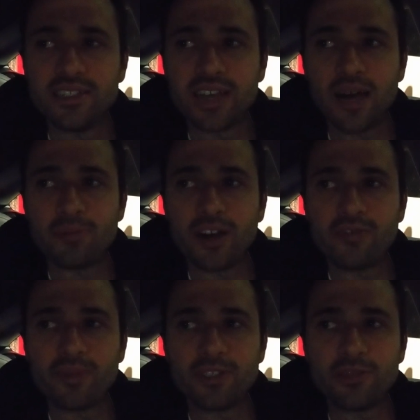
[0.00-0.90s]
top
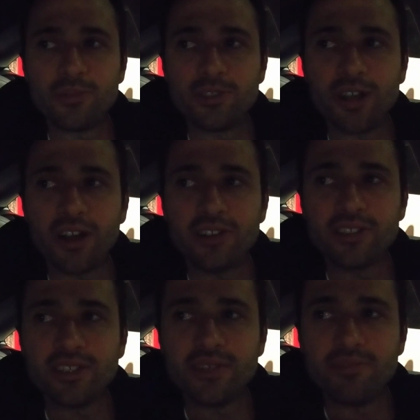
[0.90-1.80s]
off my
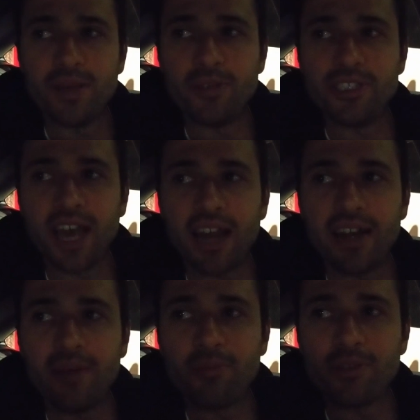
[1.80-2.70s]
supercharge, maybe chat
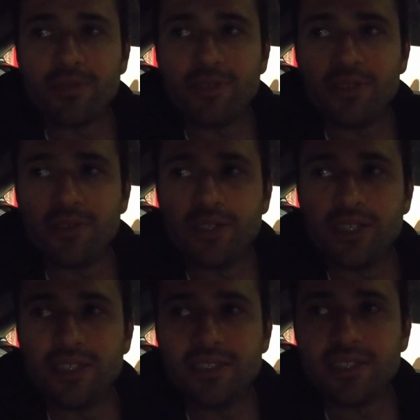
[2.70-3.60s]
it up with a few of
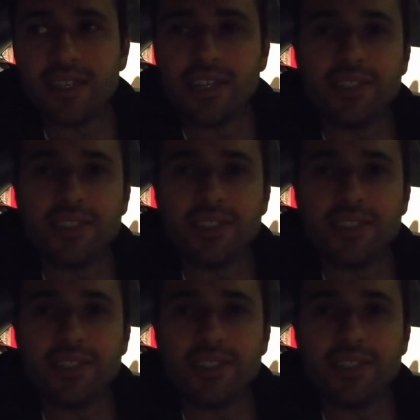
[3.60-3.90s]
these